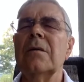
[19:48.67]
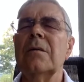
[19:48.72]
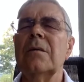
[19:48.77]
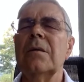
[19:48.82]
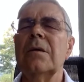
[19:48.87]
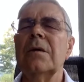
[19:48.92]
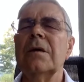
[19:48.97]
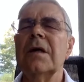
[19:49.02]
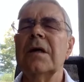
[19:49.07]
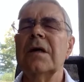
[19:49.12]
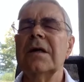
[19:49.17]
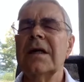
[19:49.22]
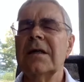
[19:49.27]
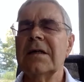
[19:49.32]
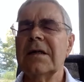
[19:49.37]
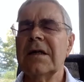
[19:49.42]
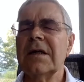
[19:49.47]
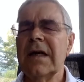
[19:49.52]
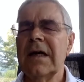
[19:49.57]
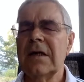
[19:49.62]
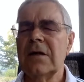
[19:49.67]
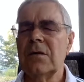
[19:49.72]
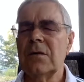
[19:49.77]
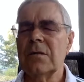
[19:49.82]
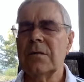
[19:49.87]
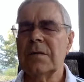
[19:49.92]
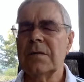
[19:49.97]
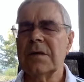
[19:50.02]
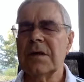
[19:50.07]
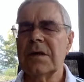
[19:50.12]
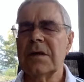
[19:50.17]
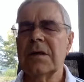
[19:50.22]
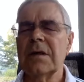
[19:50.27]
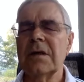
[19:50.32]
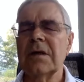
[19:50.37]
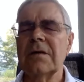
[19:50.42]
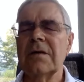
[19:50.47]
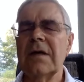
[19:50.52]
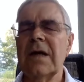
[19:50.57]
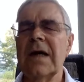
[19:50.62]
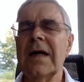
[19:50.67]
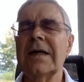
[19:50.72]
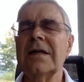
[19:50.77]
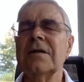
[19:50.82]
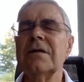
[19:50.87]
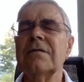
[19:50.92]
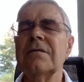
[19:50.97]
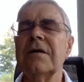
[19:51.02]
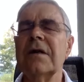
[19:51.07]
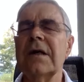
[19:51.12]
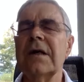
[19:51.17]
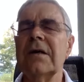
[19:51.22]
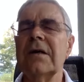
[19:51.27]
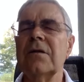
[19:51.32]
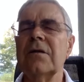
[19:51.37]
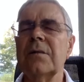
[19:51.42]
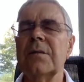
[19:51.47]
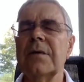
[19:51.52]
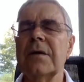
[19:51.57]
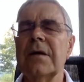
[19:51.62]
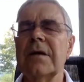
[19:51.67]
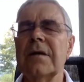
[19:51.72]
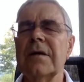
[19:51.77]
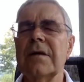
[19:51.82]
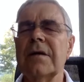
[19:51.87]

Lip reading: we can add a count at the end of the out breath.